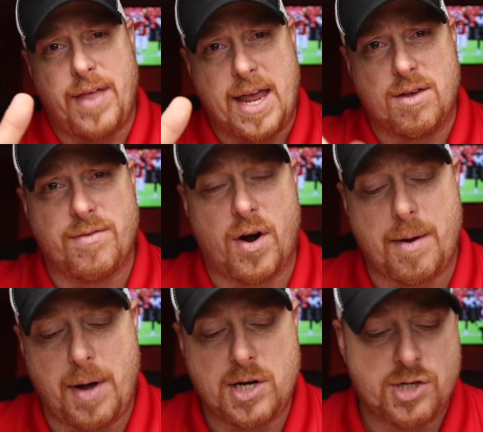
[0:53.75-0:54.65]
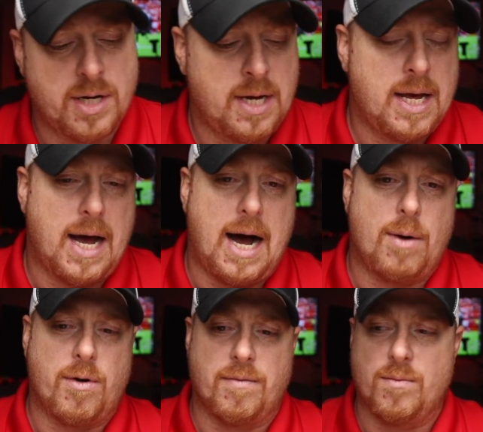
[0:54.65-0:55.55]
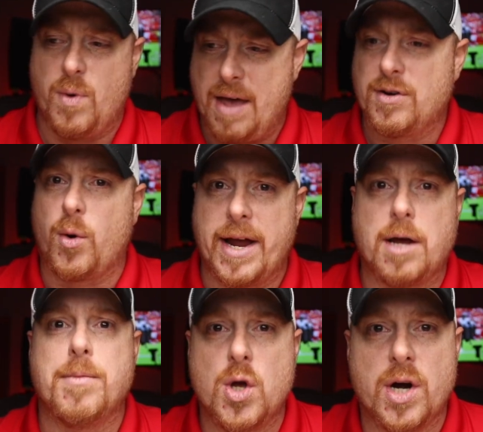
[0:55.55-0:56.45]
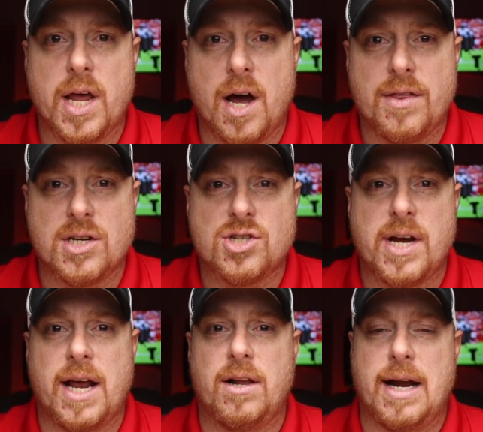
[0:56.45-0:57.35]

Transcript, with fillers: thank you very much. We have a great community on this channel,